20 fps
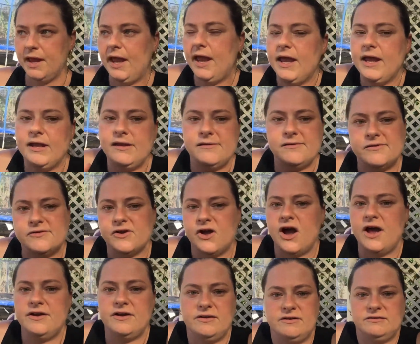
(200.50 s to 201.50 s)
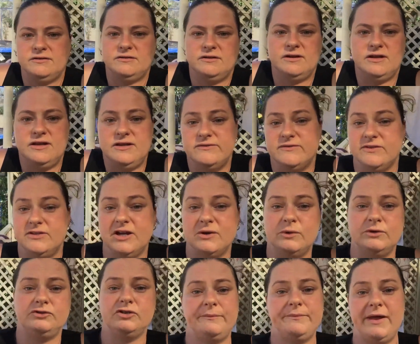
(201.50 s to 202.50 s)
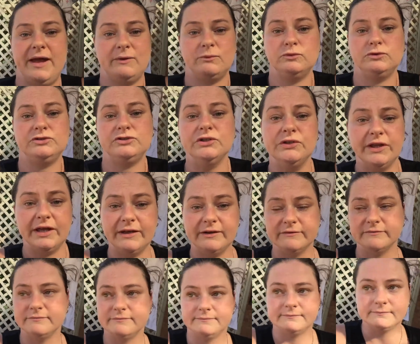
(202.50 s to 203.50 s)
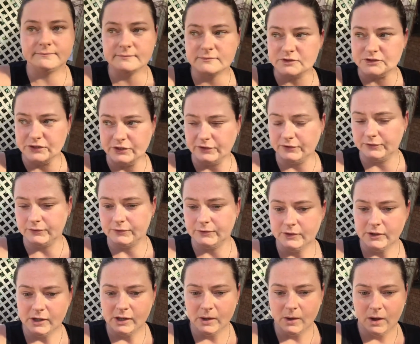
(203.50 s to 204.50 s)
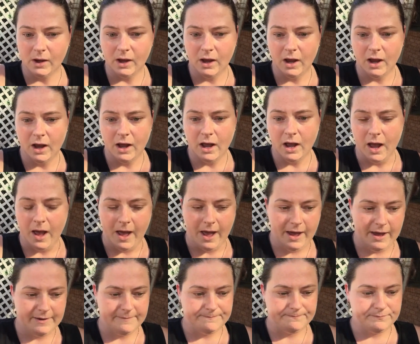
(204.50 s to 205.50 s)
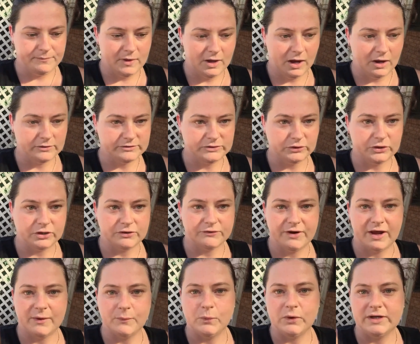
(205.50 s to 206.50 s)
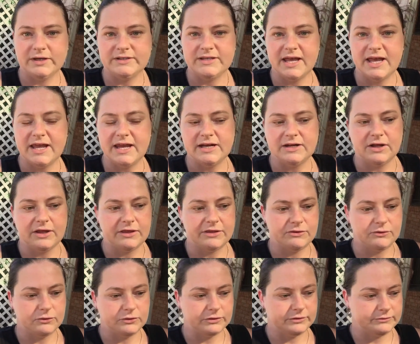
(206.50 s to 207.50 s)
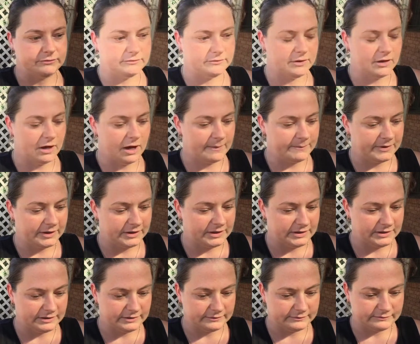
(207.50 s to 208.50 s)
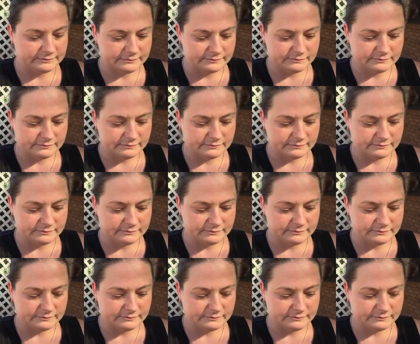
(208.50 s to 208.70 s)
and I don't even know a job that would do that. So I was looking around one day and I thought I'm gonna